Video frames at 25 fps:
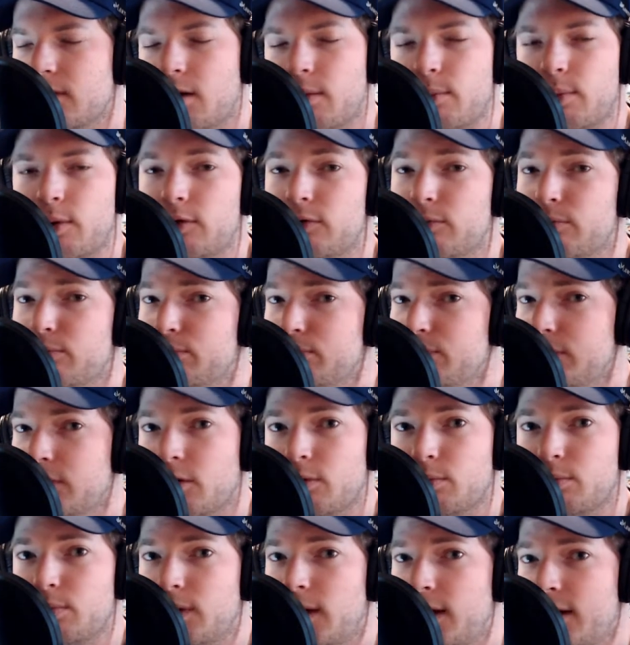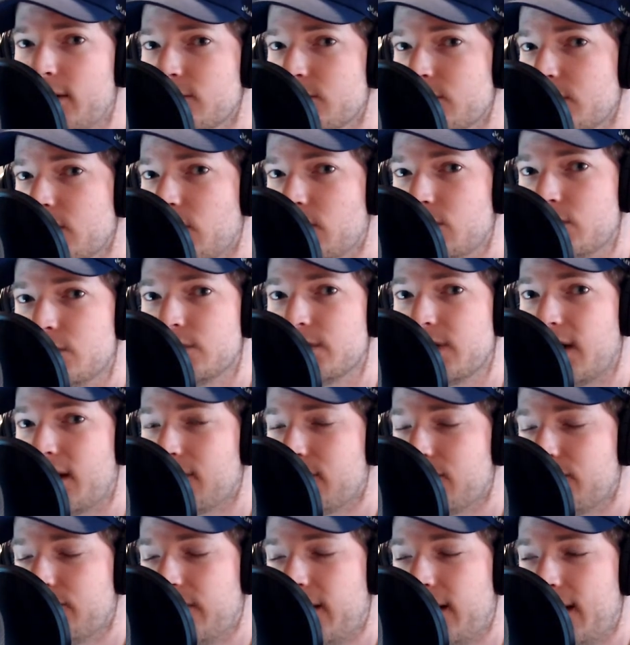both players, coaches,
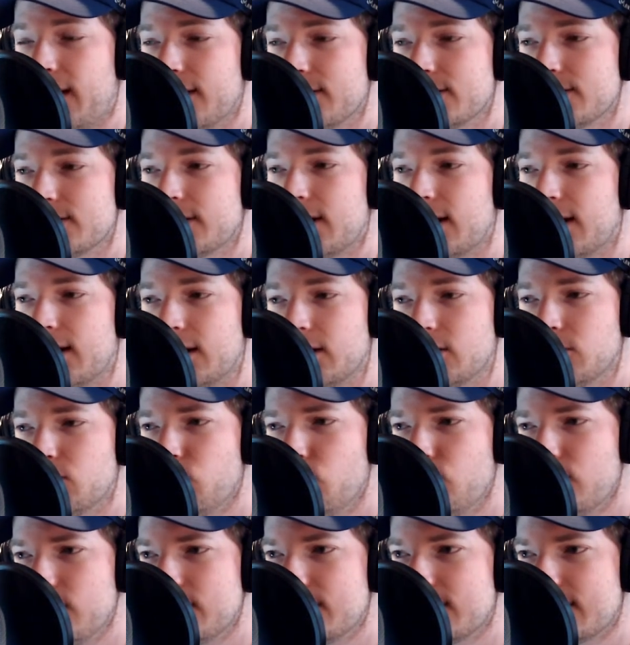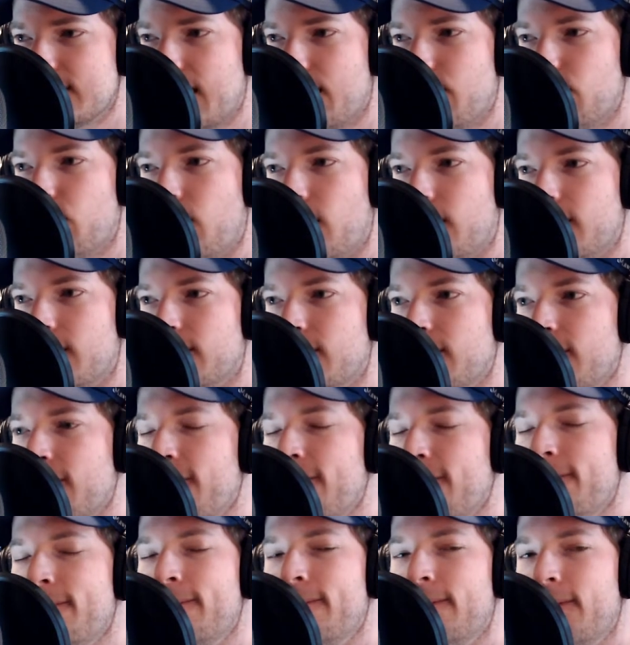and fans, to kind of hit the reset button
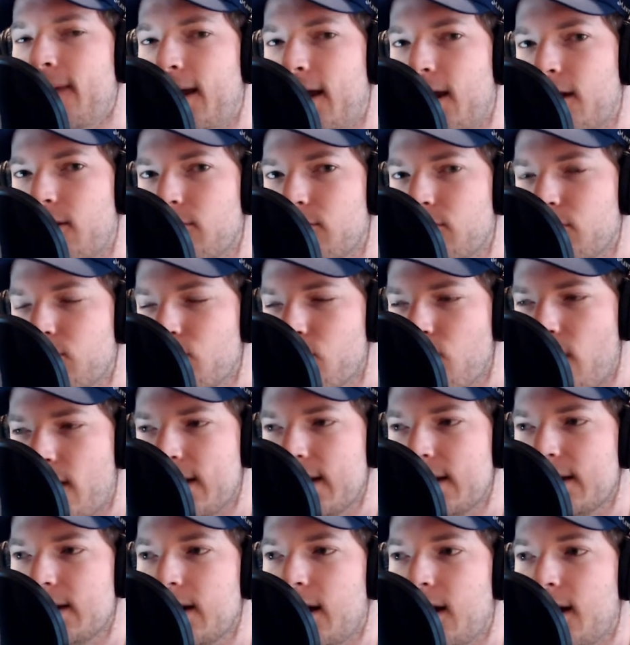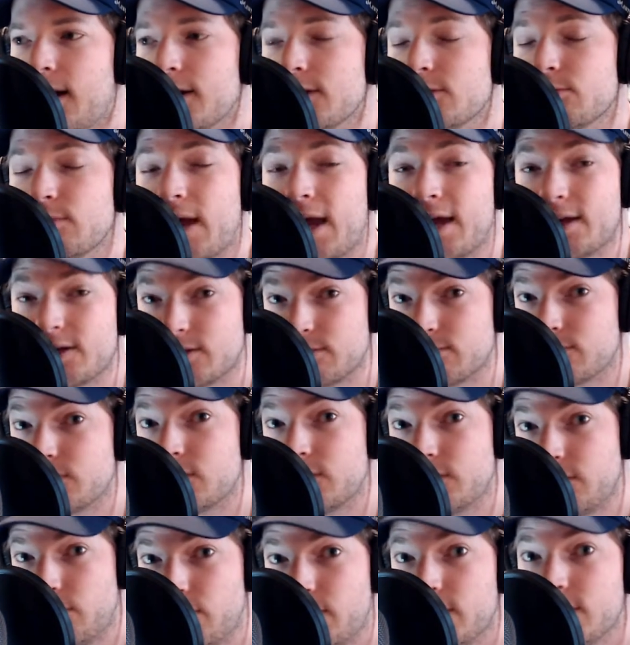and recognize we had some
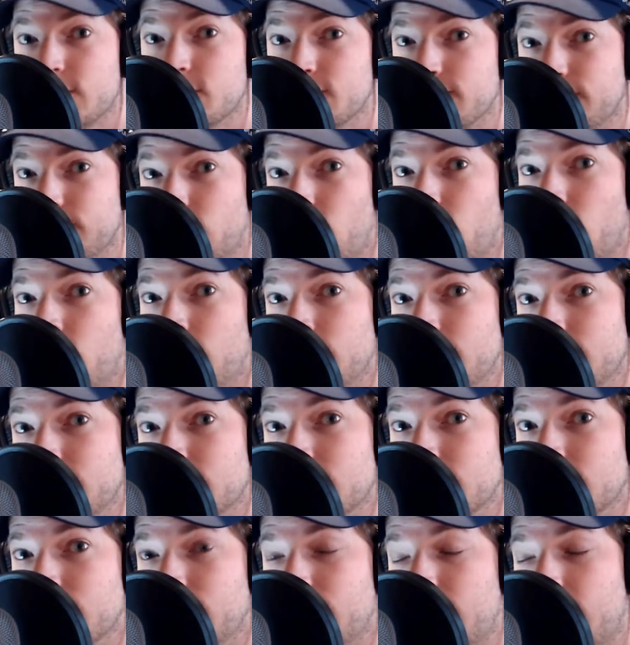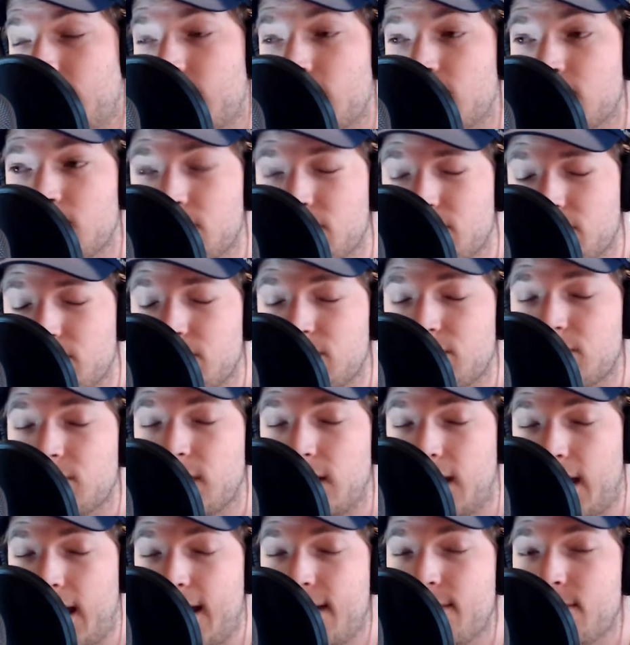serious flaws in the
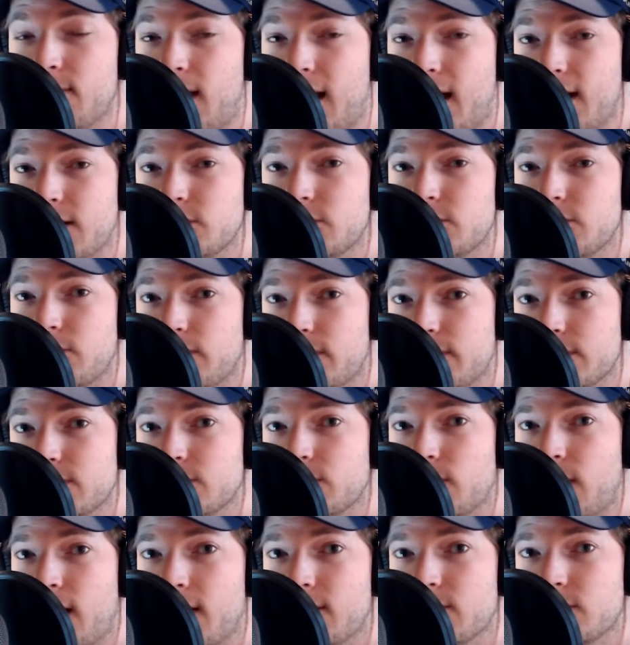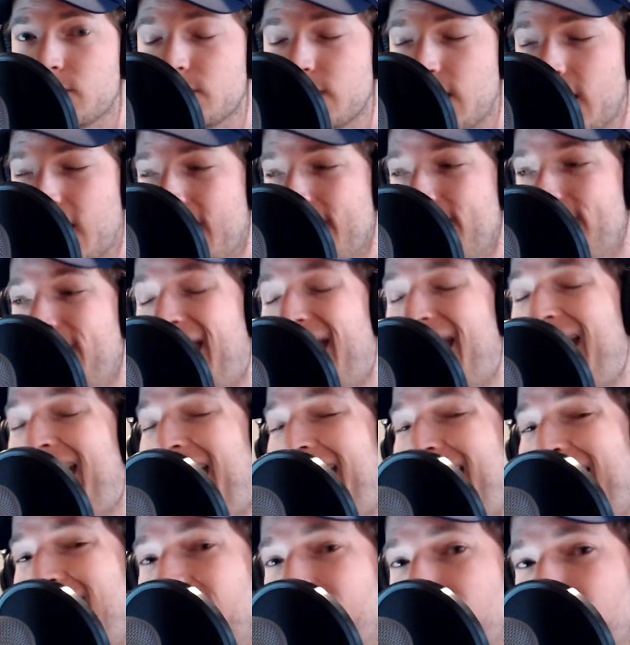game last year against Ohio State
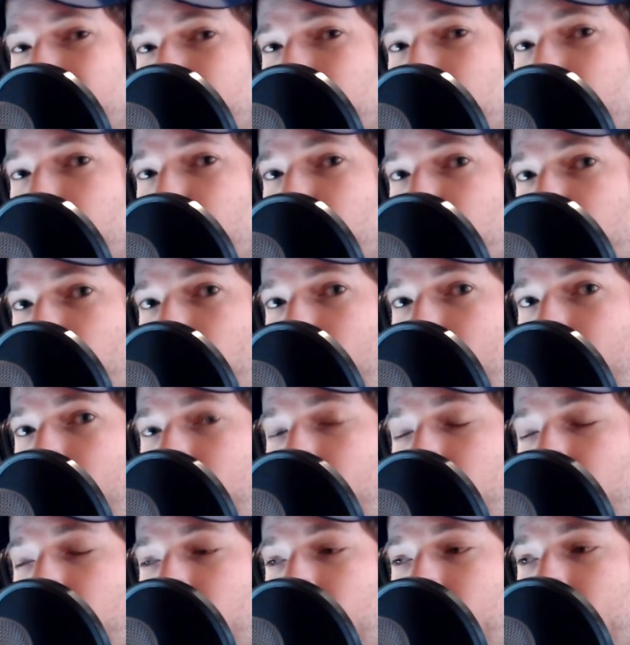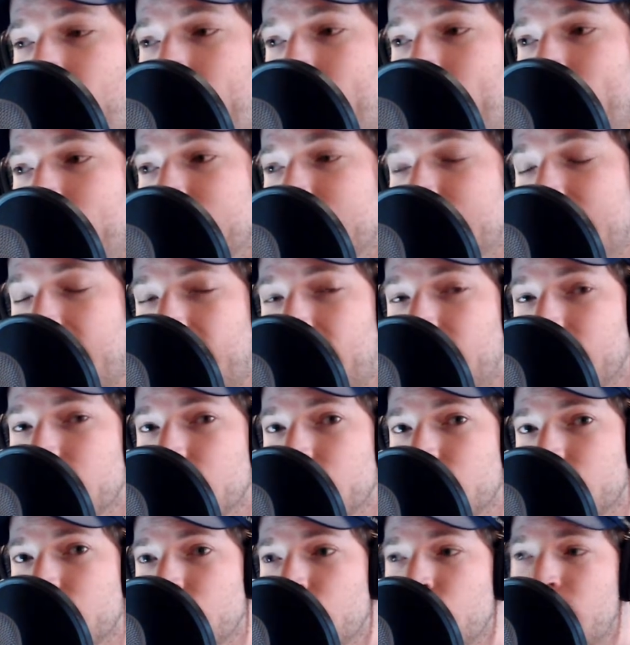and the year prior to
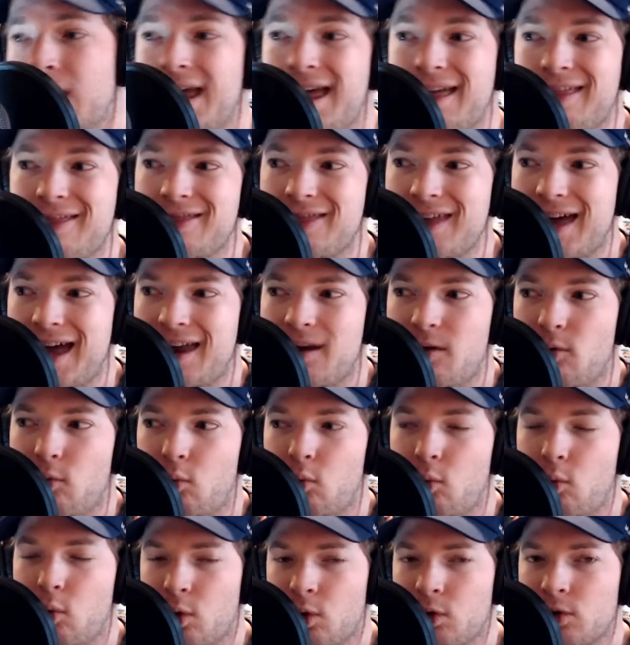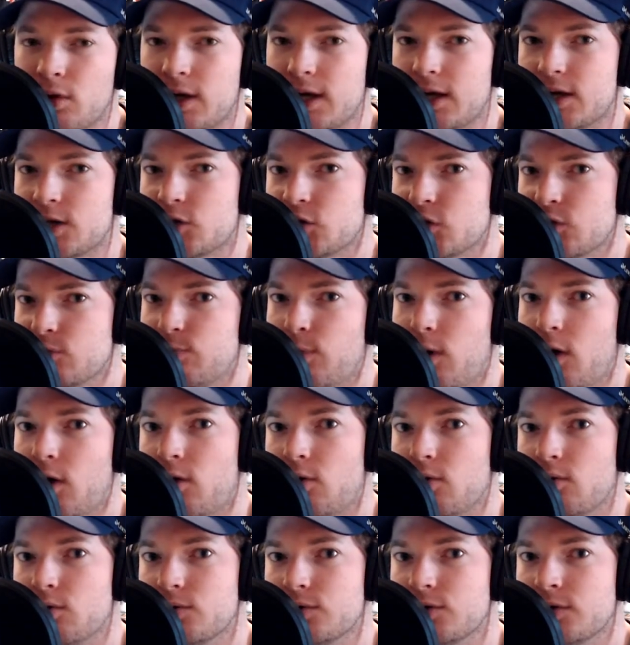LSU that weren't
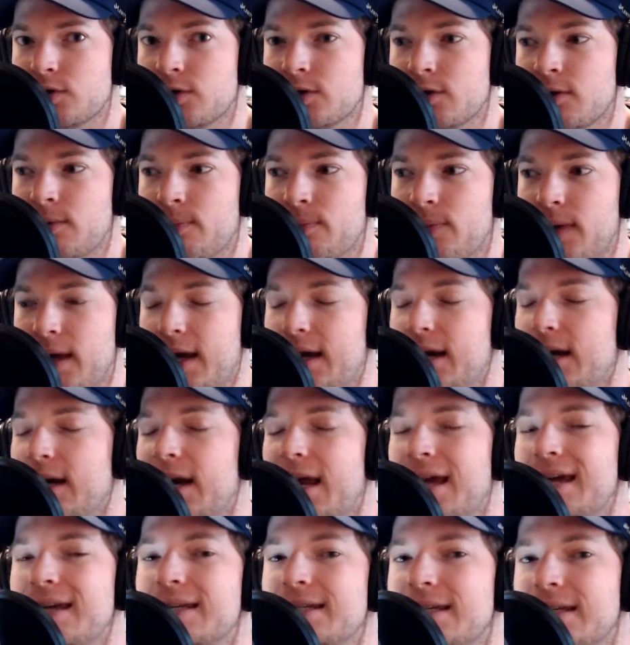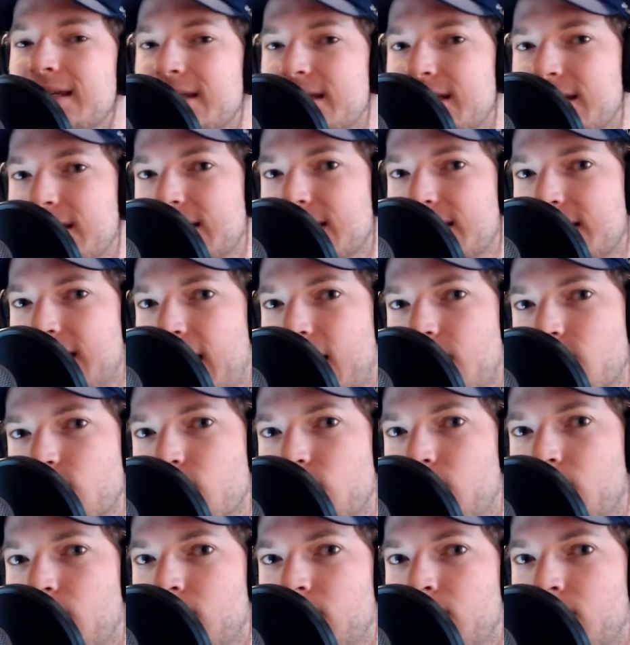exposed in an ACC
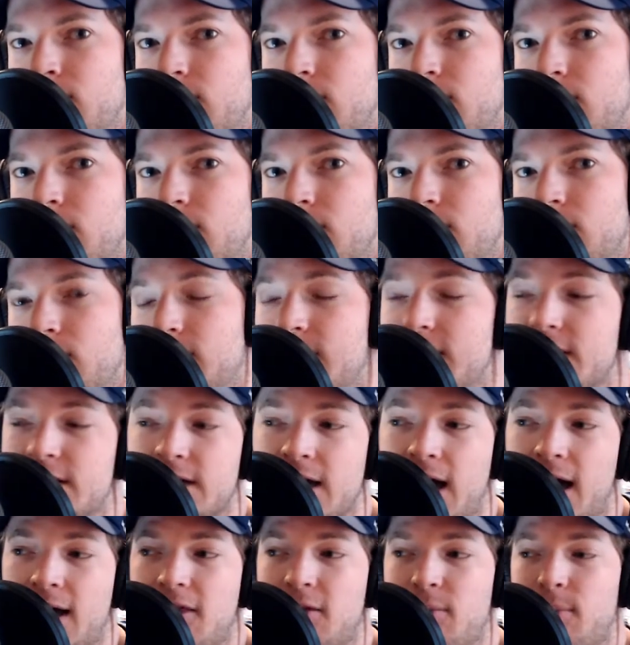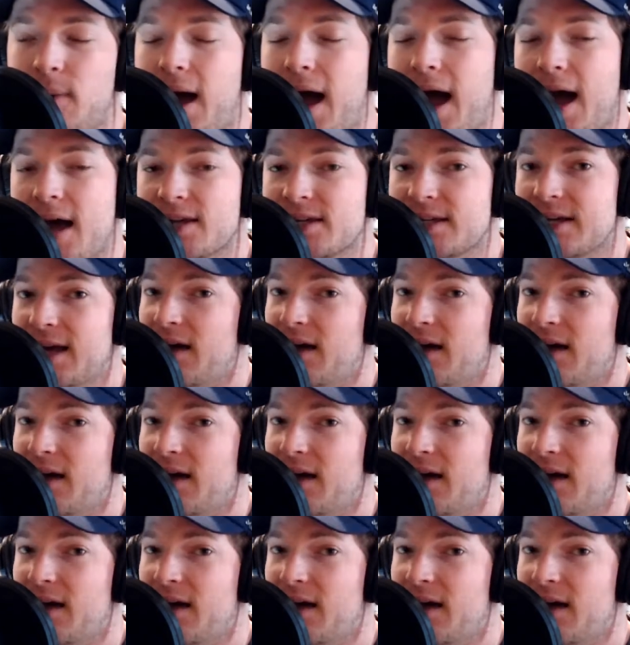schedule, at least not in the past.